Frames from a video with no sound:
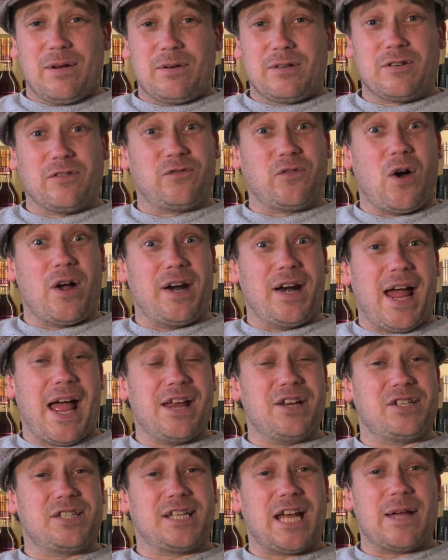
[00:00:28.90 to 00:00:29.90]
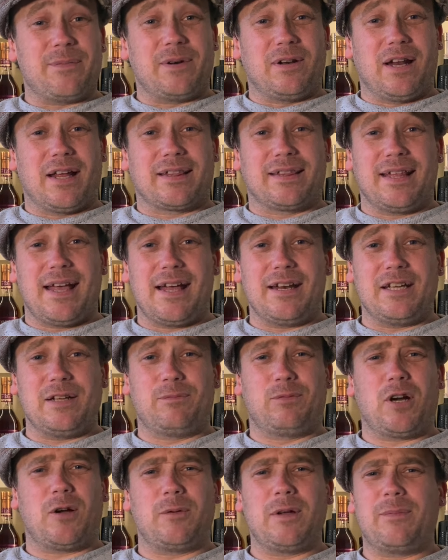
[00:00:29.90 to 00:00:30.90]
to find an age statement like that, you're
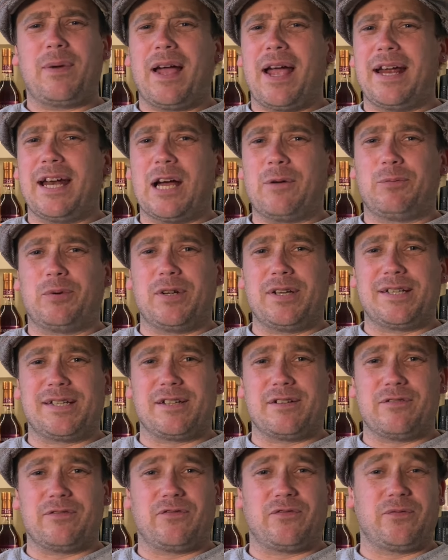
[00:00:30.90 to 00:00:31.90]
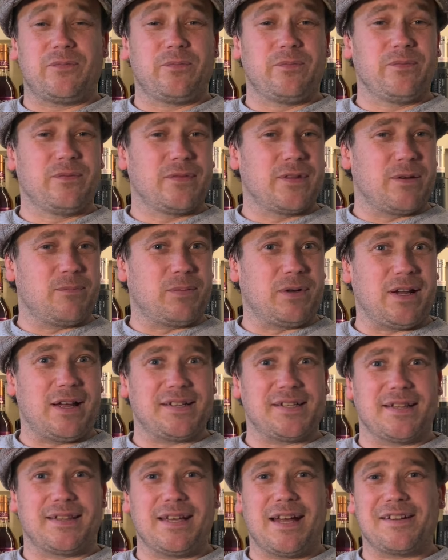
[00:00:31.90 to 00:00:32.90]
probably paying upwards of plus
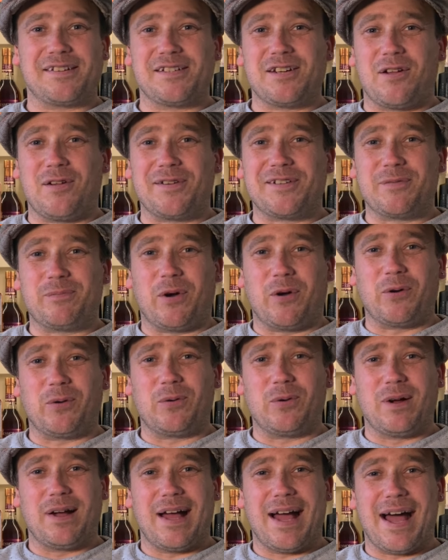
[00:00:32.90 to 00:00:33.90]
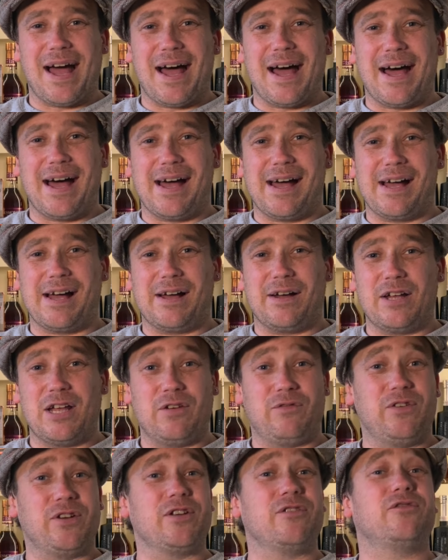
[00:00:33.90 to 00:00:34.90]
a $1,000 a bottle uh,
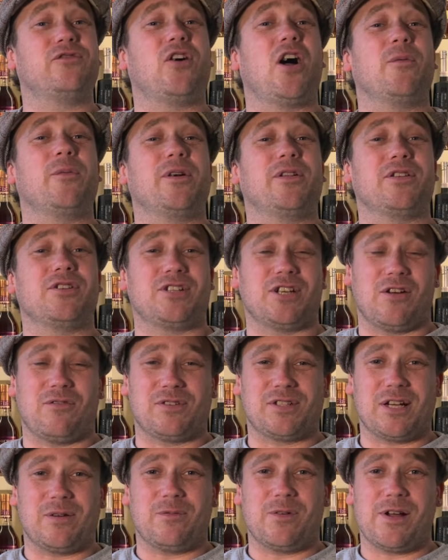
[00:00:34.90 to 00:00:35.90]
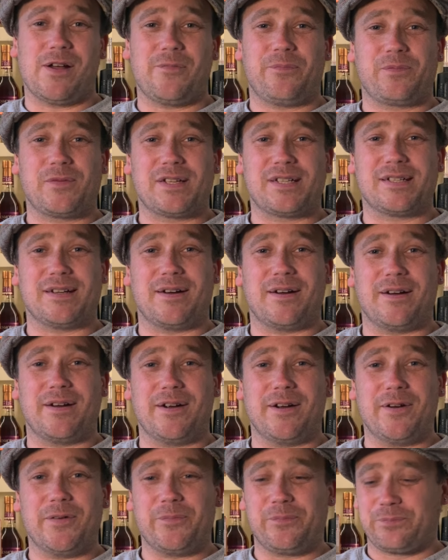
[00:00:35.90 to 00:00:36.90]
if you can find one on the shelf somewhere.
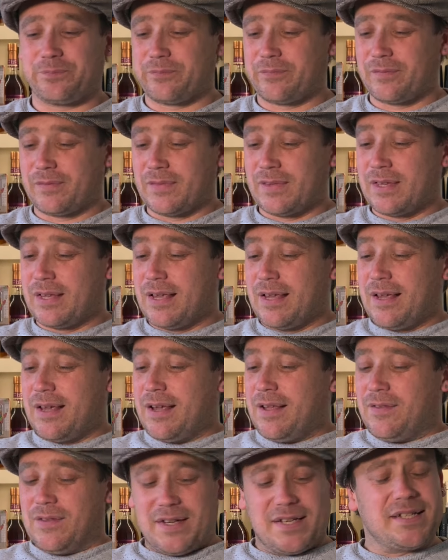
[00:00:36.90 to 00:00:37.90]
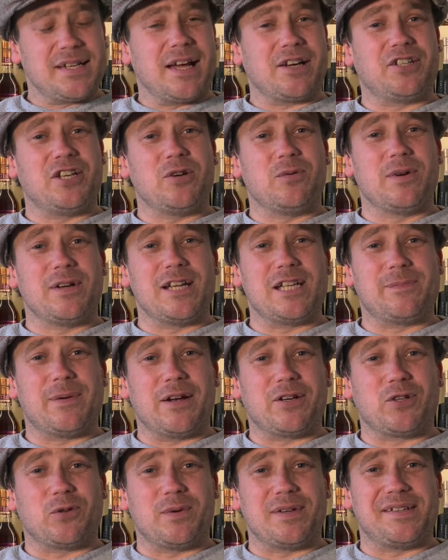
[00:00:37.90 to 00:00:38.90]
So this is actually a really
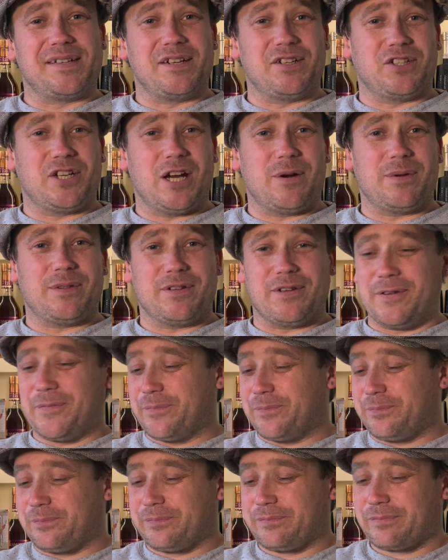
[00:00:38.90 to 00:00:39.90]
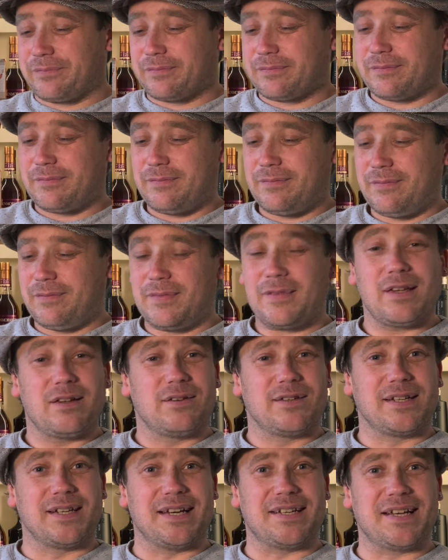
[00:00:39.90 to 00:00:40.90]
special whiskey to share with you.
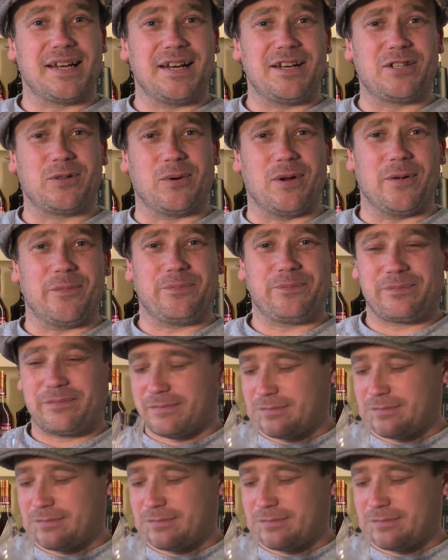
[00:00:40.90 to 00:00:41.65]
So let's get into it.